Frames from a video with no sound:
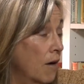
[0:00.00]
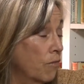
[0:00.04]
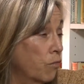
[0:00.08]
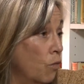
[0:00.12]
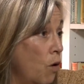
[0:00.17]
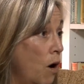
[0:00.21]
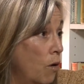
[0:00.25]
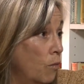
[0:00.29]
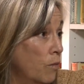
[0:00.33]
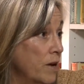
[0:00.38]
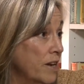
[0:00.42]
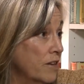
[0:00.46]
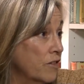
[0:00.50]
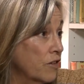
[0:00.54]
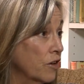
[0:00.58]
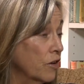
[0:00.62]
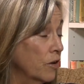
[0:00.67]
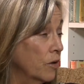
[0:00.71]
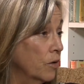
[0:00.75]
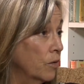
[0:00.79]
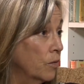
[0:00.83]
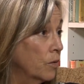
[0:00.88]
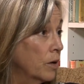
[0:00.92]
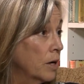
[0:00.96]
of what we
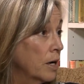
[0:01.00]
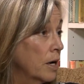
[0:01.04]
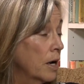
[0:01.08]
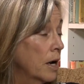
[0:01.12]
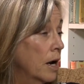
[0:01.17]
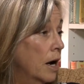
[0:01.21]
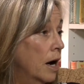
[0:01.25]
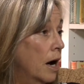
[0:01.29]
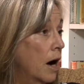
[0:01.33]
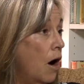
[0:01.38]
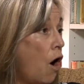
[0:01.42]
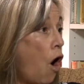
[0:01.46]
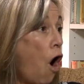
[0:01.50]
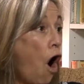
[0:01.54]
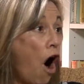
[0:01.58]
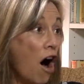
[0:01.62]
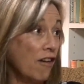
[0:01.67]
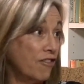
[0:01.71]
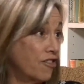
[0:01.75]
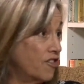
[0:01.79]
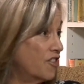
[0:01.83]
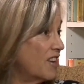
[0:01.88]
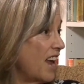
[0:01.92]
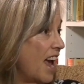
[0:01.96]
do uh,
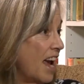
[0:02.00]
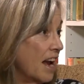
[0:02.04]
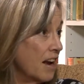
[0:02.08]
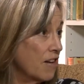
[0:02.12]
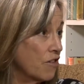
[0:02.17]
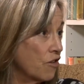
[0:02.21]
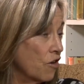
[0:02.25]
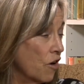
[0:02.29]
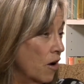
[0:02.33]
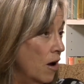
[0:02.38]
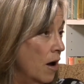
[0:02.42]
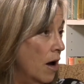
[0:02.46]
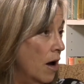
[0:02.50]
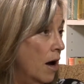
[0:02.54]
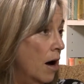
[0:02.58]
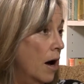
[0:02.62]
off stage.